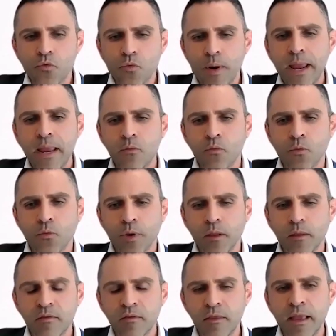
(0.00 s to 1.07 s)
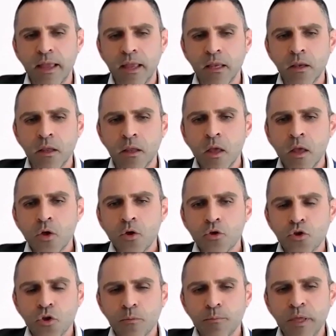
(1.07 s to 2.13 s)
great real estate
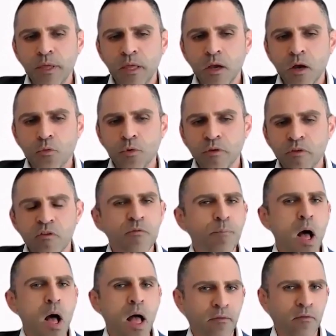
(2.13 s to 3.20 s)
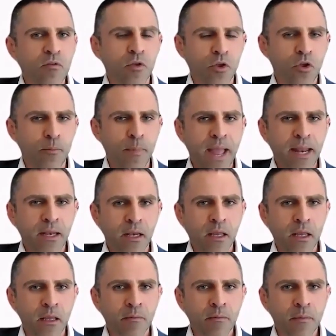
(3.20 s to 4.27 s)
should be a response to
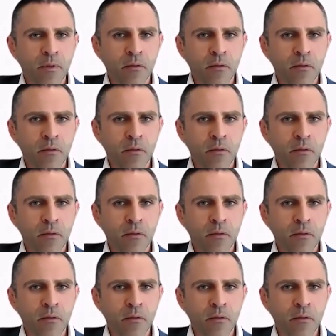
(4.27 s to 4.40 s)
humanity.